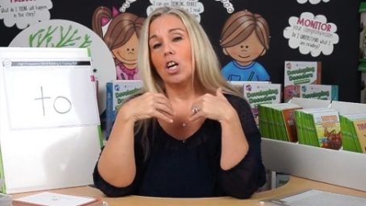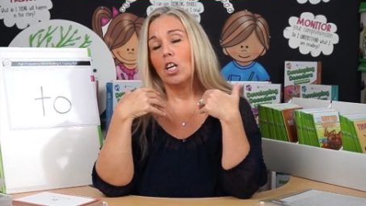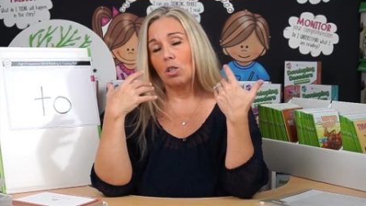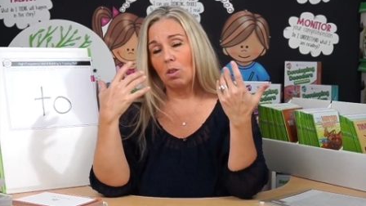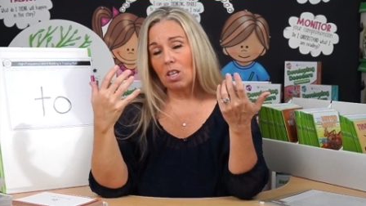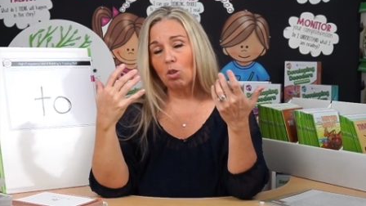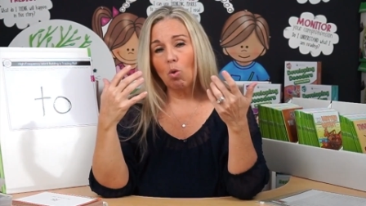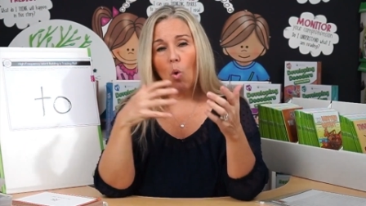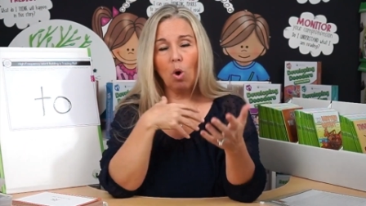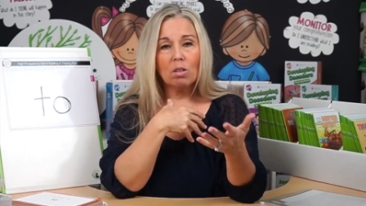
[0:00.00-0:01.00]
So these are
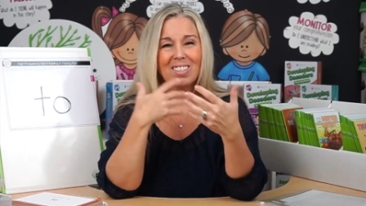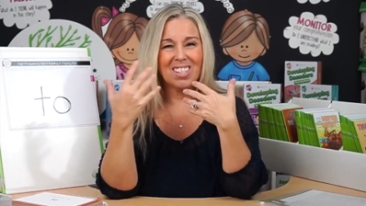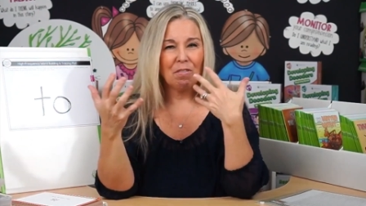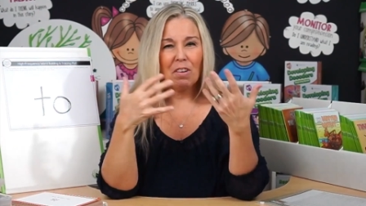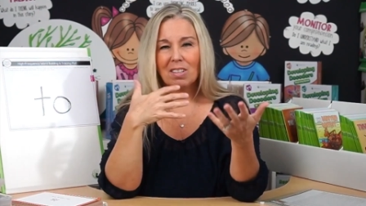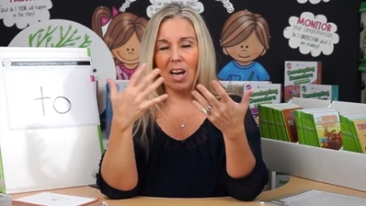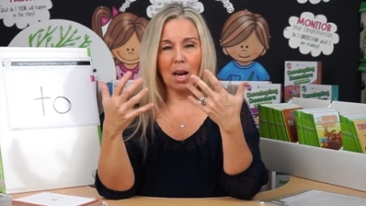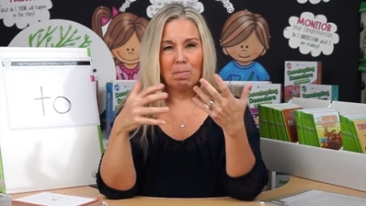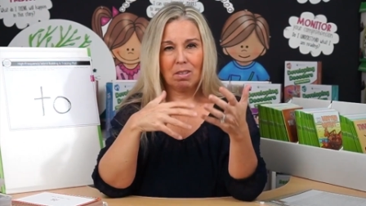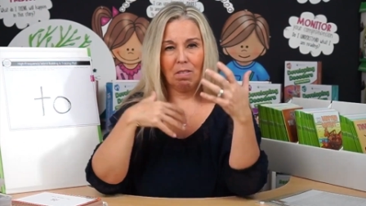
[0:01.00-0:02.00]
all different
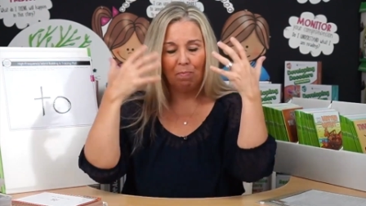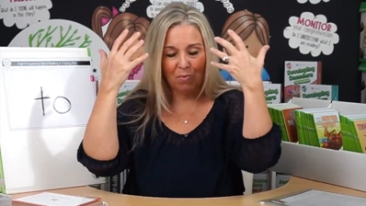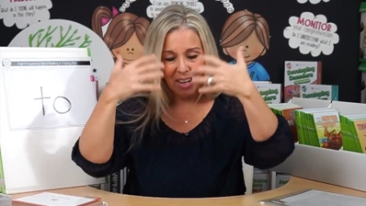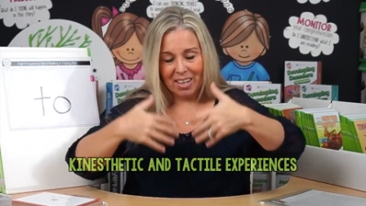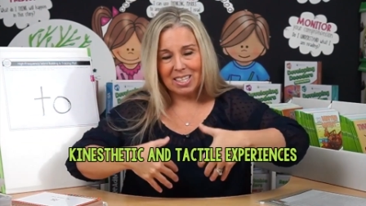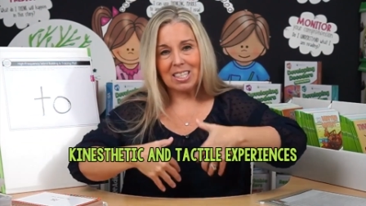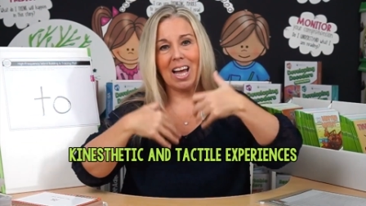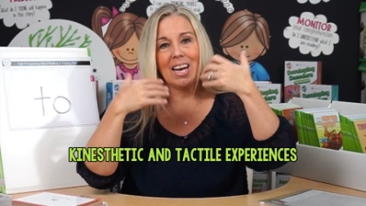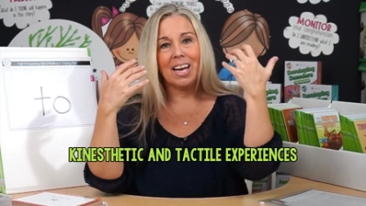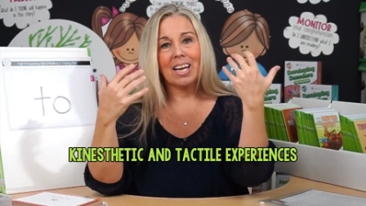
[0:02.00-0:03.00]
types of
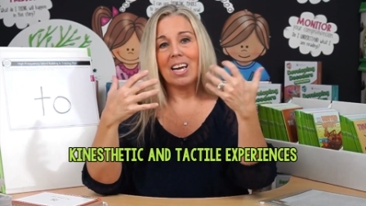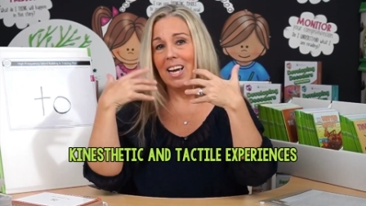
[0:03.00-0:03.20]
kinesthetic